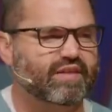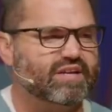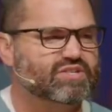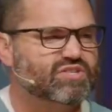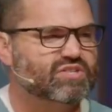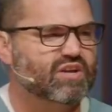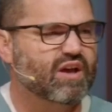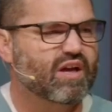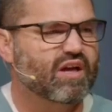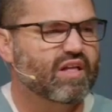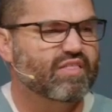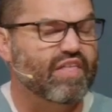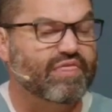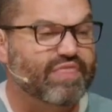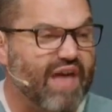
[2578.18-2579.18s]
this
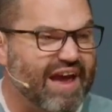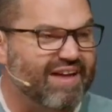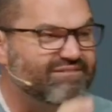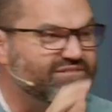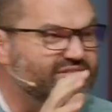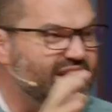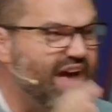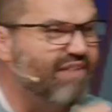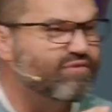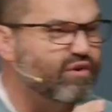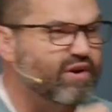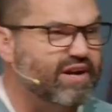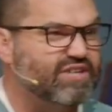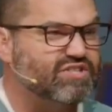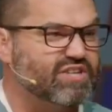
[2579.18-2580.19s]
that they have never
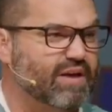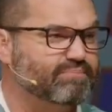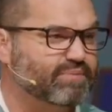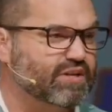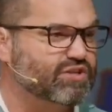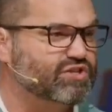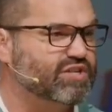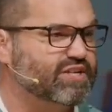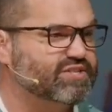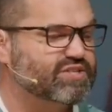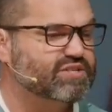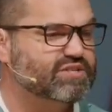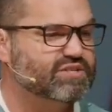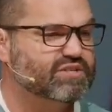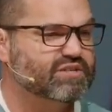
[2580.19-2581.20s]
accepted
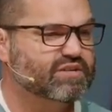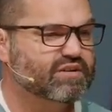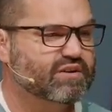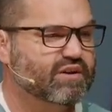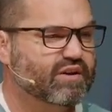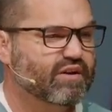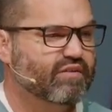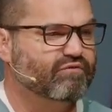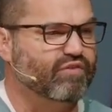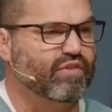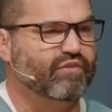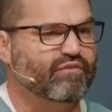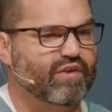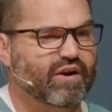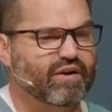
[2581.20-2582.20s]
Jesus for the
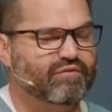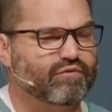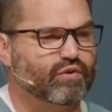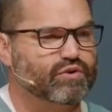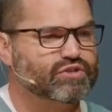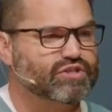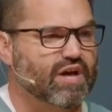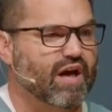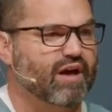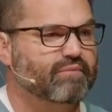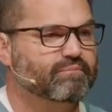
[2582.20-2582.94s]
very first time.